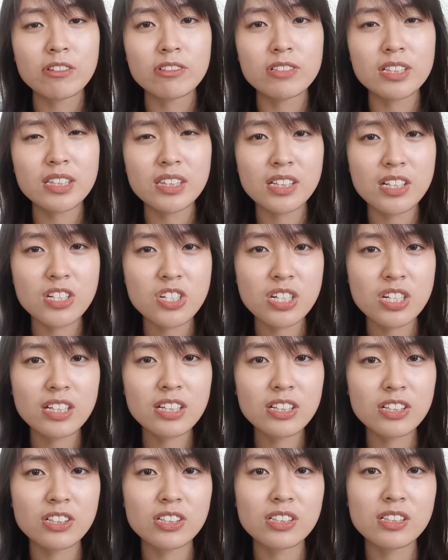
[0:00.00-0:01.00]

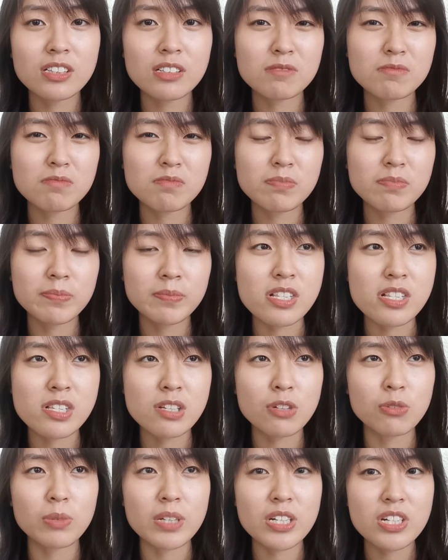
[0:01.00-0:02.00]
Retouching could just
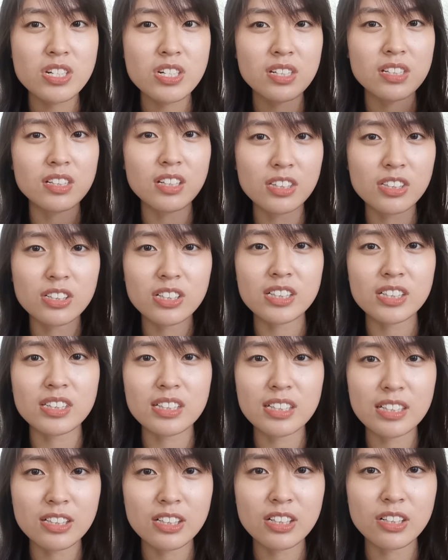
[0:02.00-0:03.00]
squish the dirt
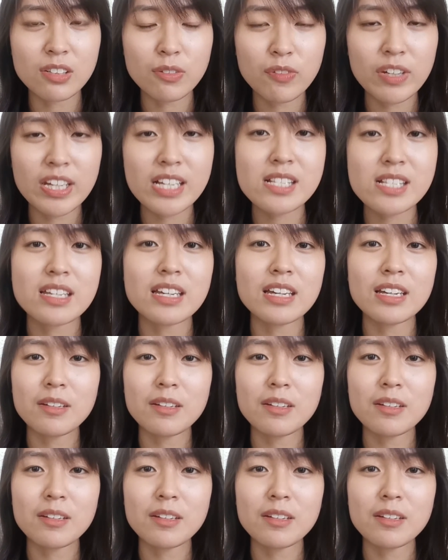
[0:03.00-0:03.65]
in your face